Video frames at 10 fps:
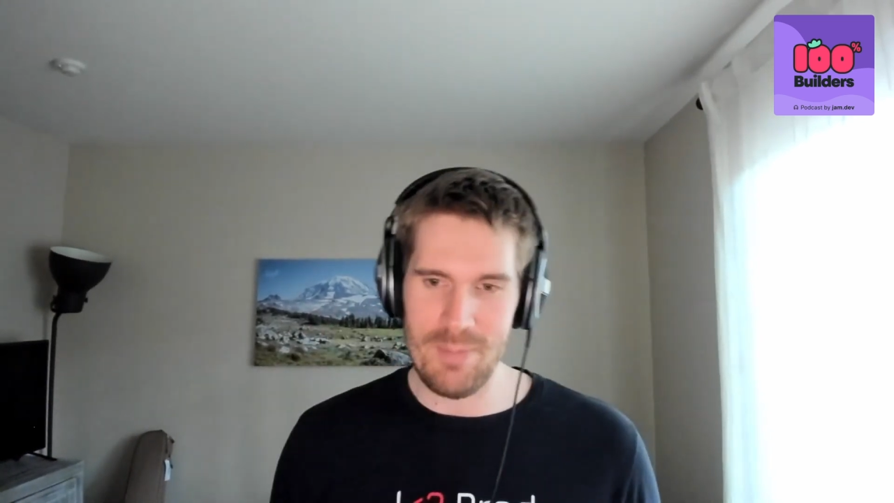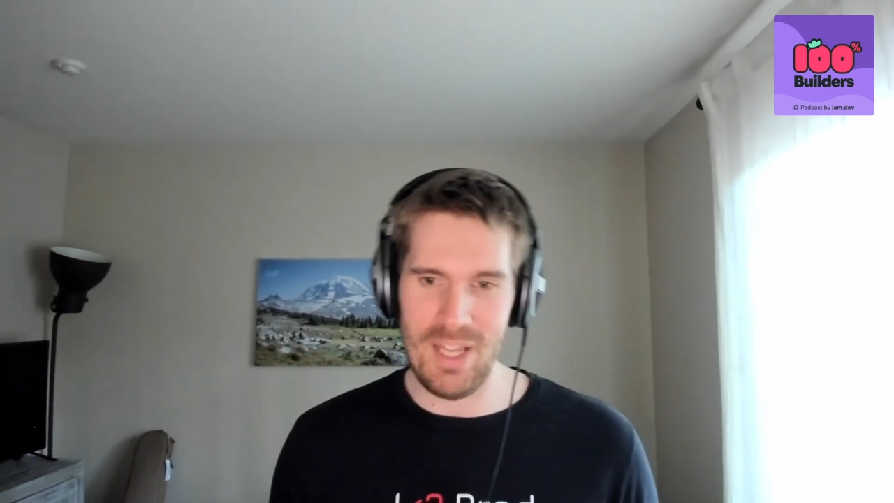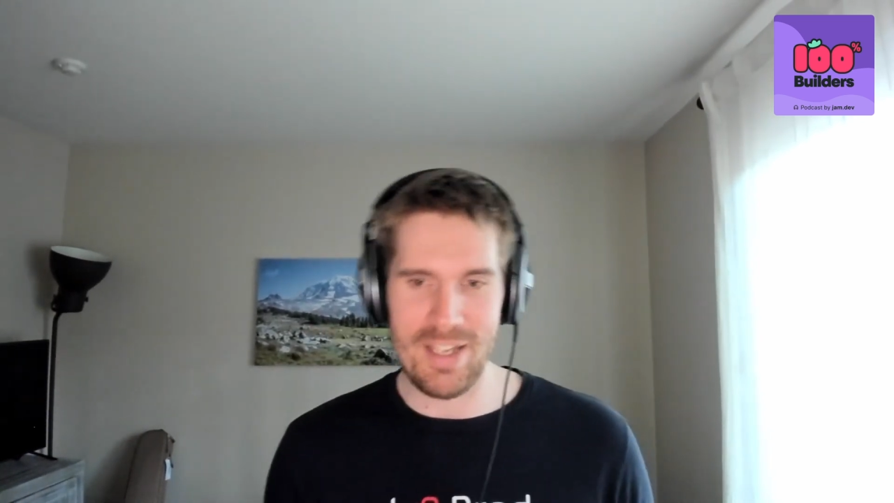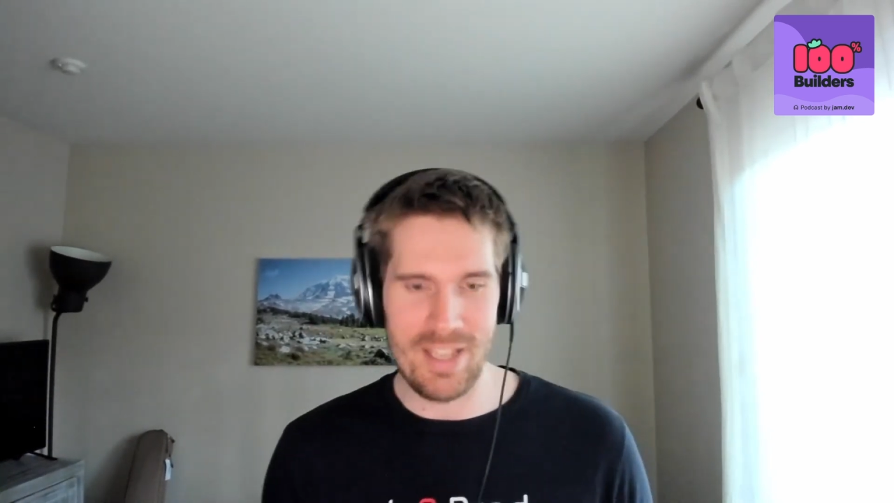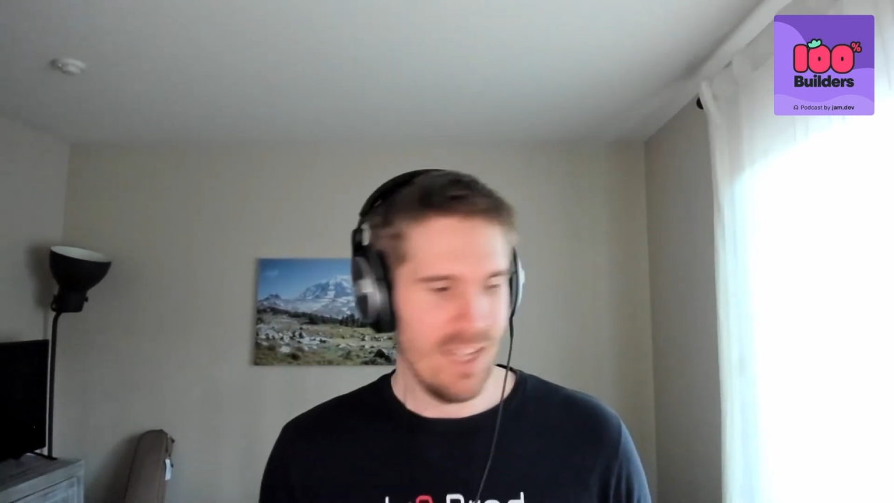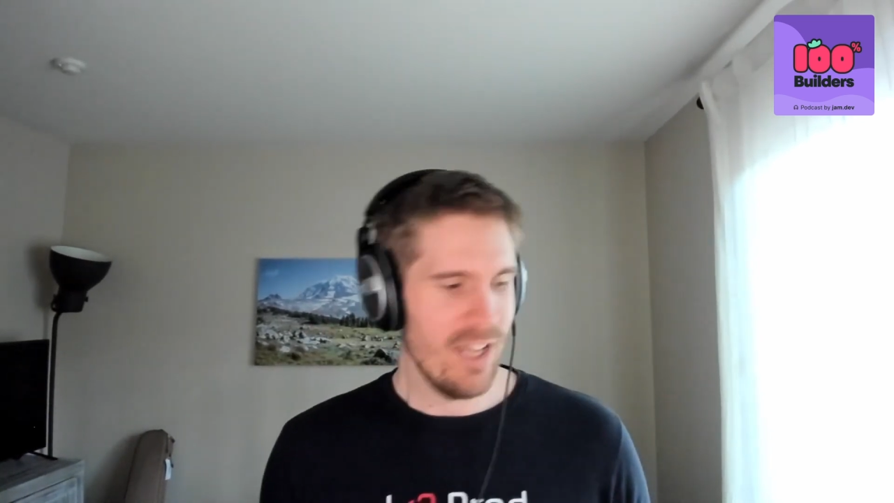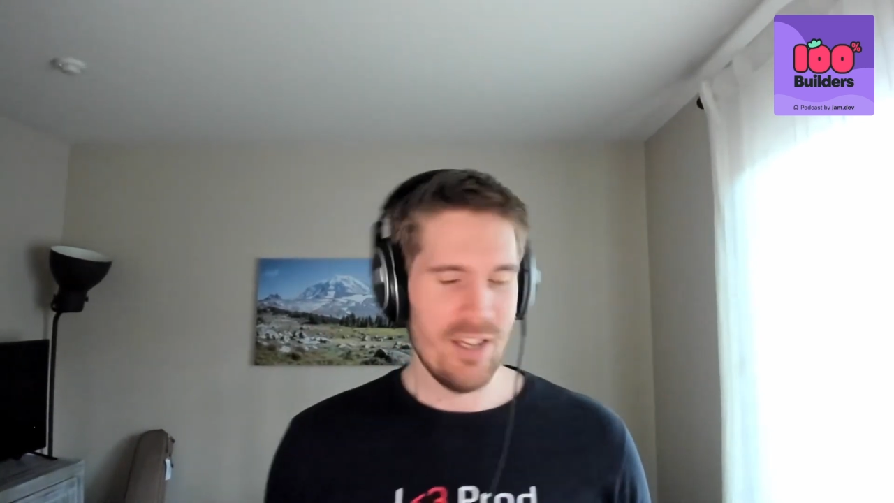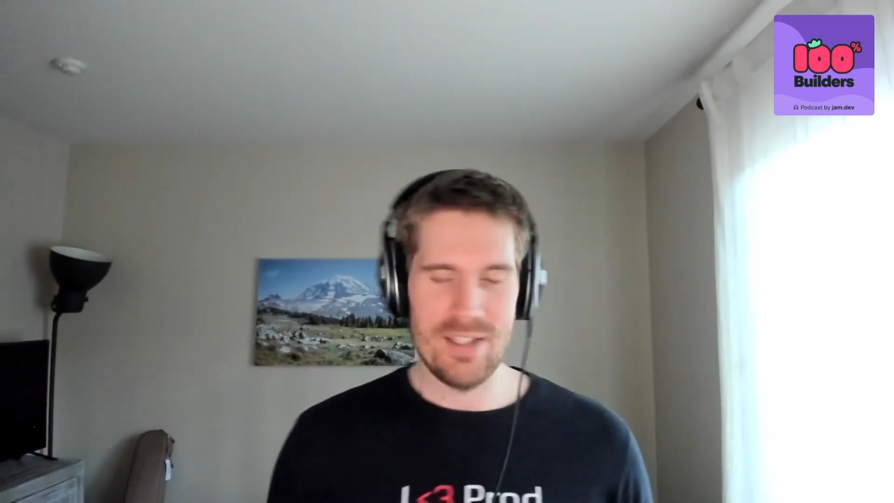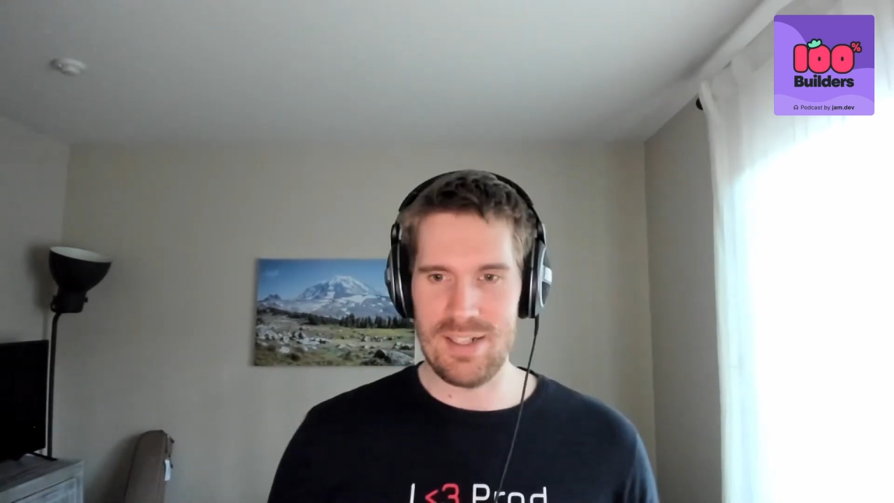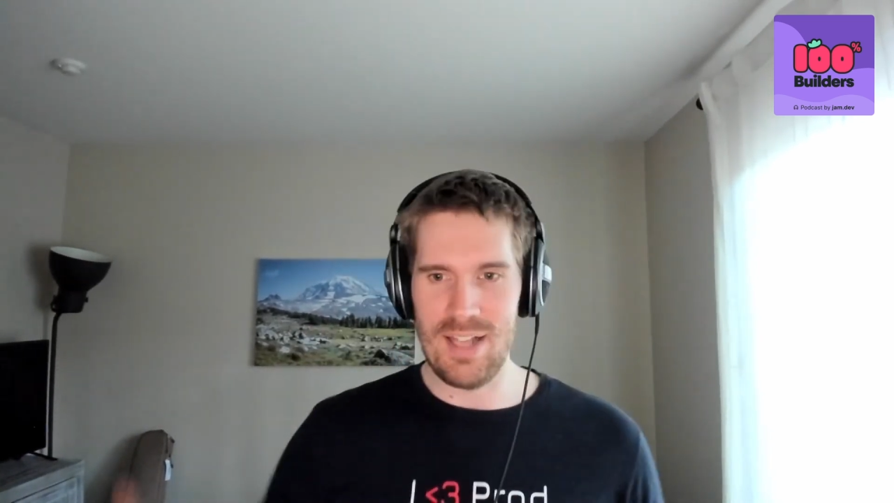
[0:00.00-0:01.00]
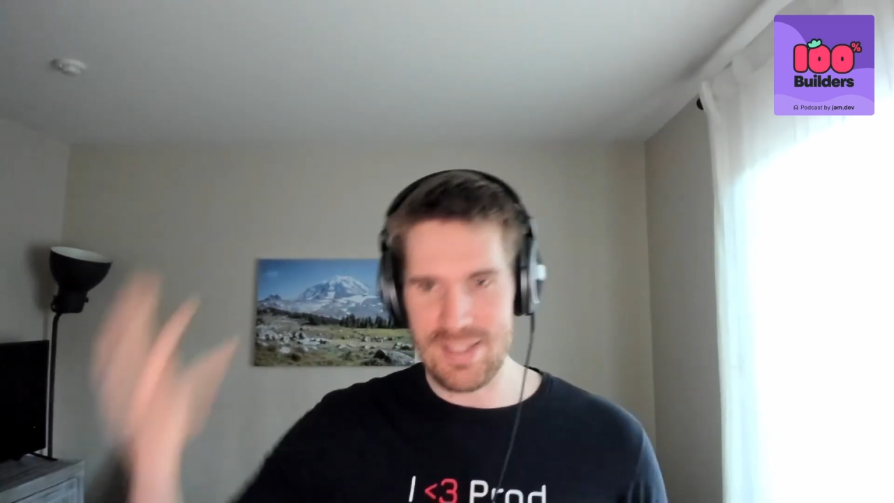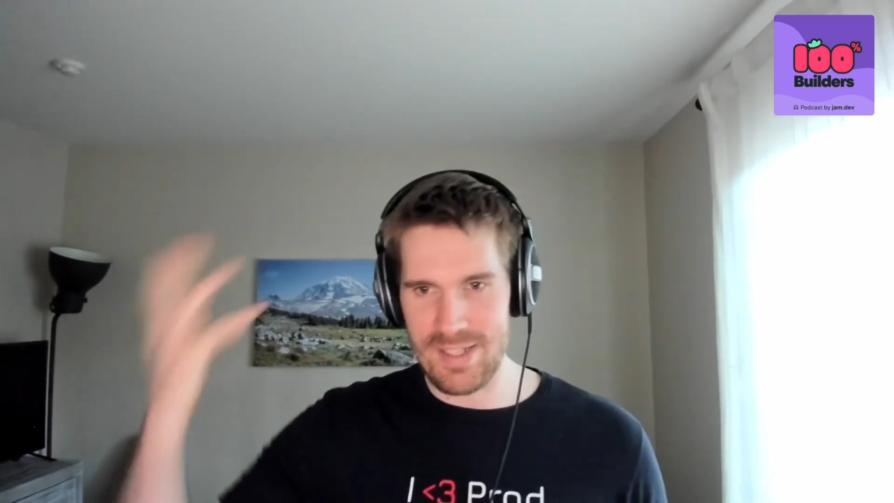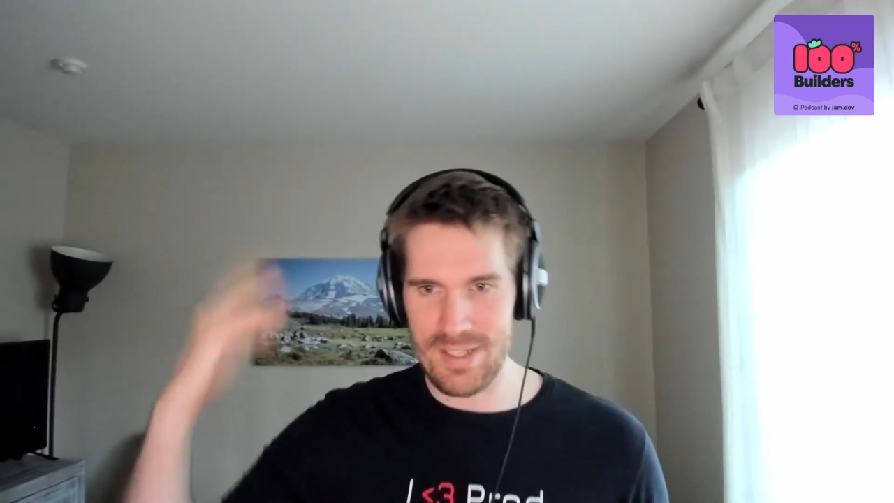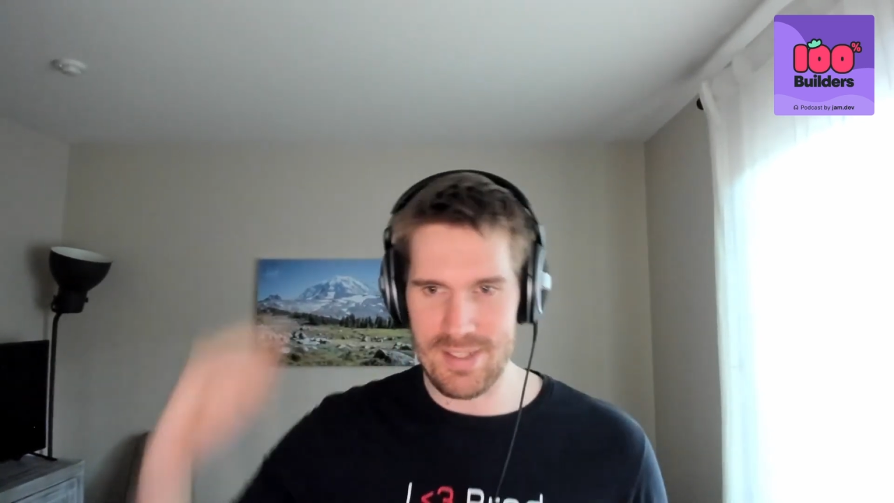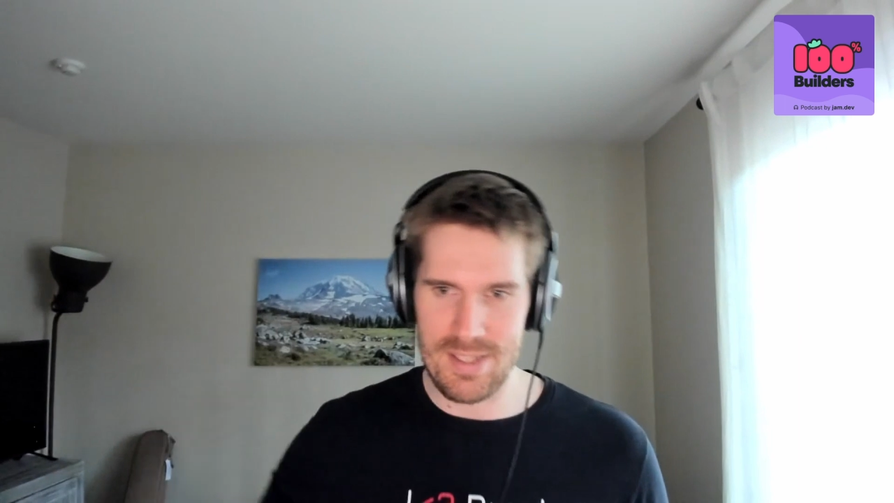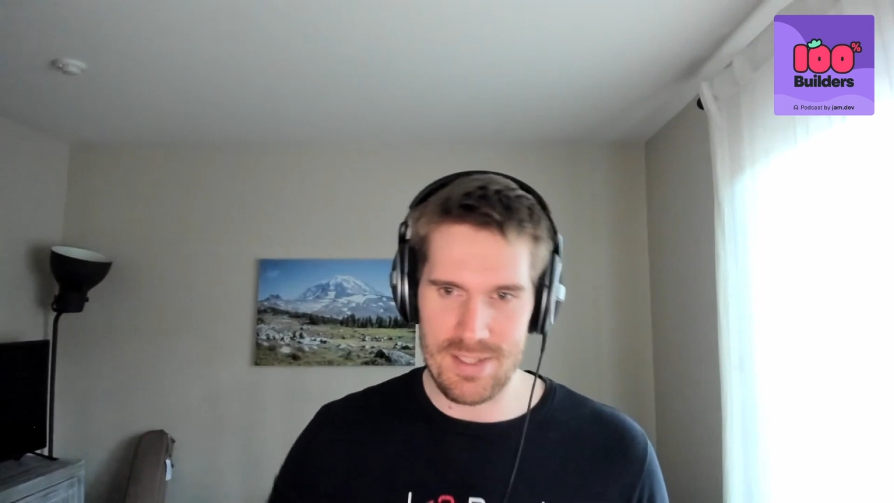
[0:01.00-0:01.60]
Like his classic is the